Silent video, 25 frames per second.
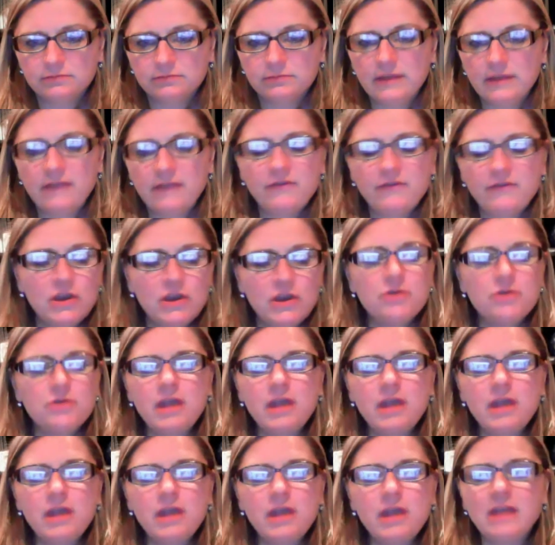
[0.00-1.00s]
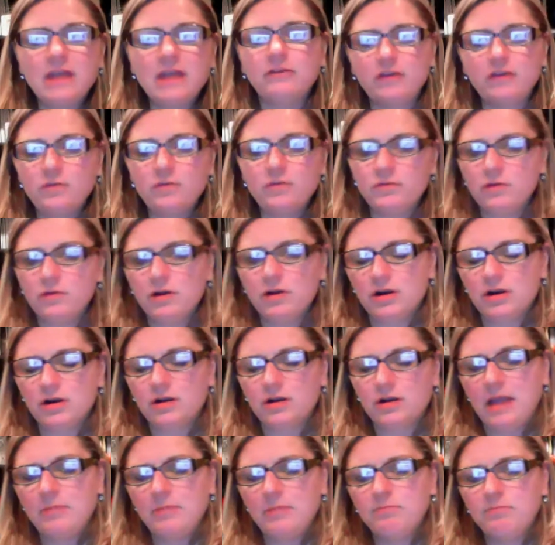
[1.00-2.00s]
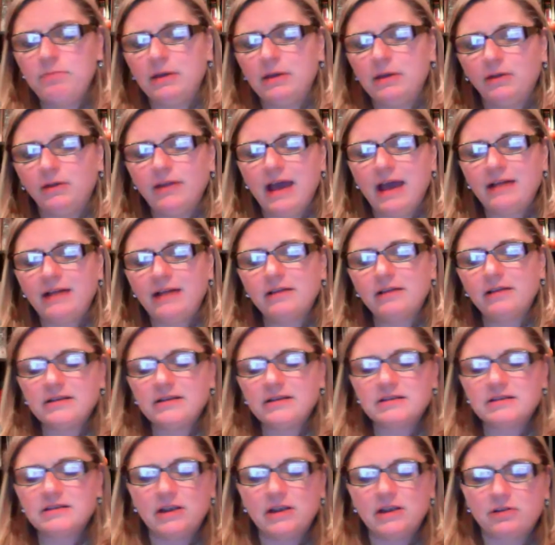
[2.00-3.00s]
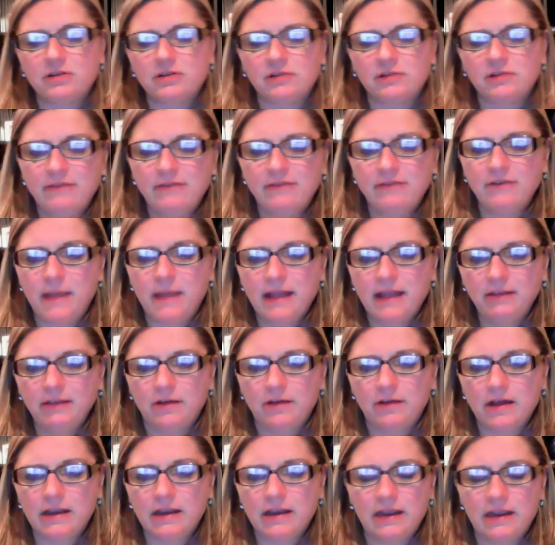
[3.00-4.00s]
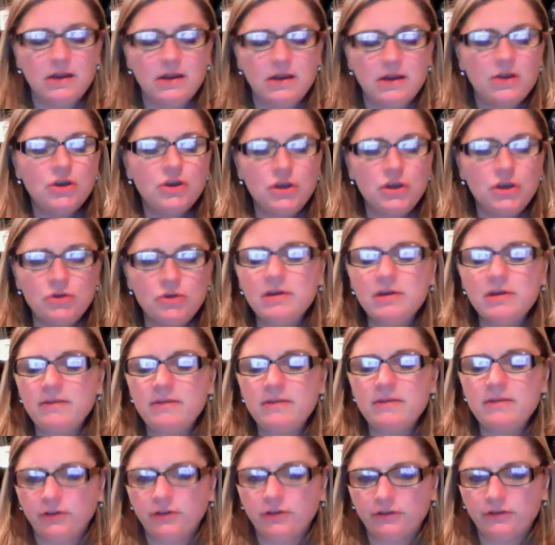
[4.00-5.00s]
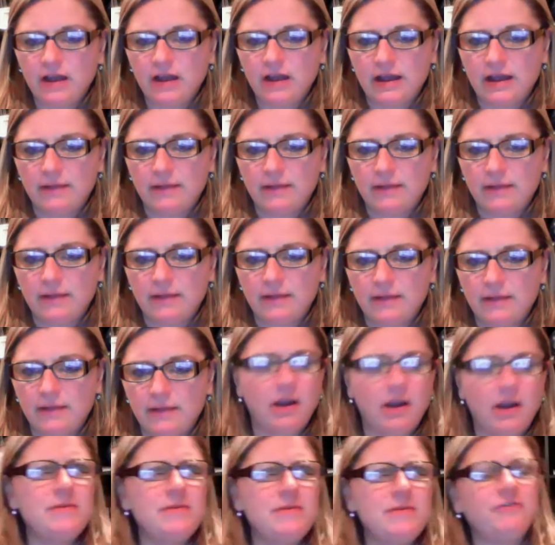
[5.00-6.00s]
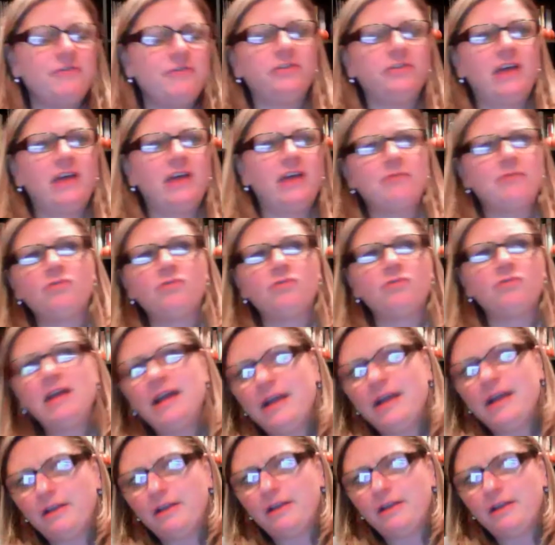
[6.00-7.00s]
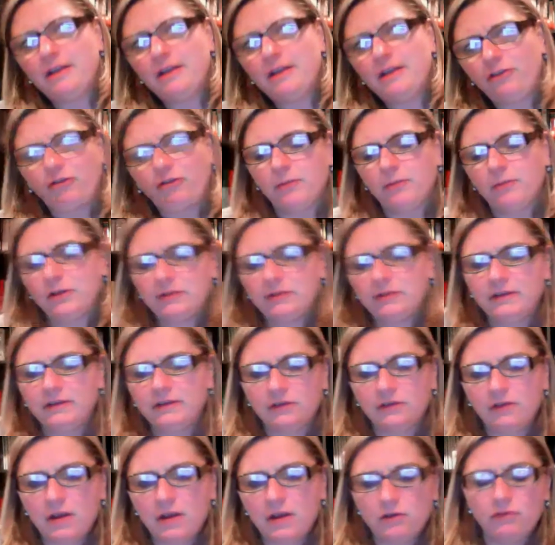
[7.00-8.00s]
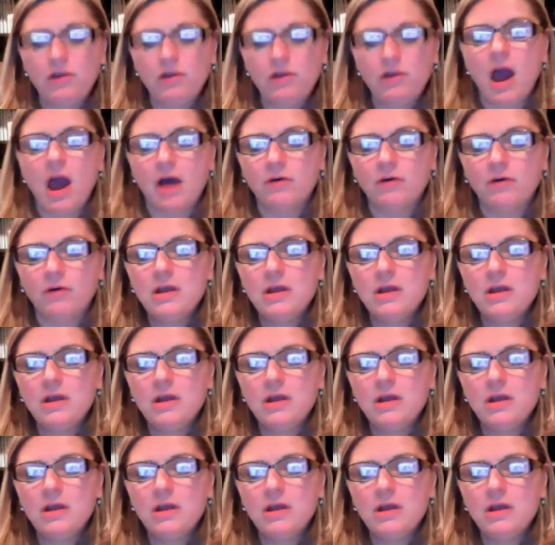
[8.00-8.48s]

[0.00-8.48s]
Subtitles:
If you can do the work and build that list like your life depends on it, you can be full-time. Now, are you going to be full-time rich, multi-six figures? No.